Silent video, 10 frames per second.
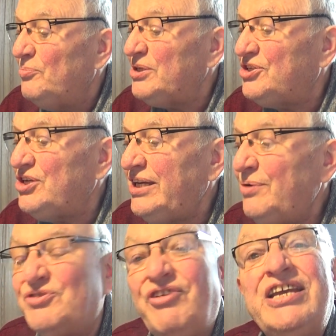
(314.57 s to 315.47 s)
But
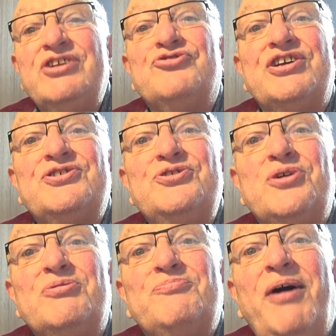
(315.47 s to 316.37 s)
he was very interested in
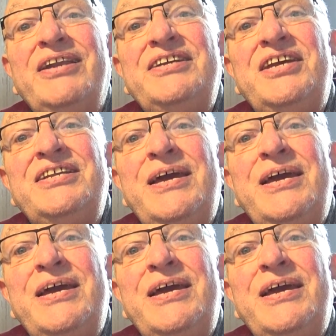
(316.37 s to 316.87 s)
Thomas Parr, and he said,